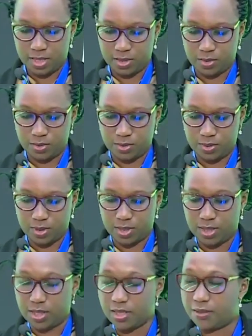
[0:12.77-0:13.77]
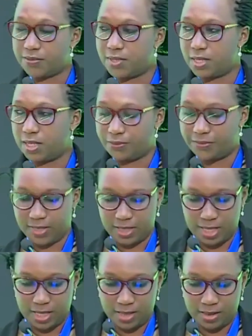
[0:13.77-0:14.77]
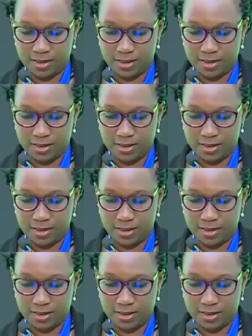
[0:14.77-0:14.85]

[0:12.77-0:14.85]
the AFC FTA,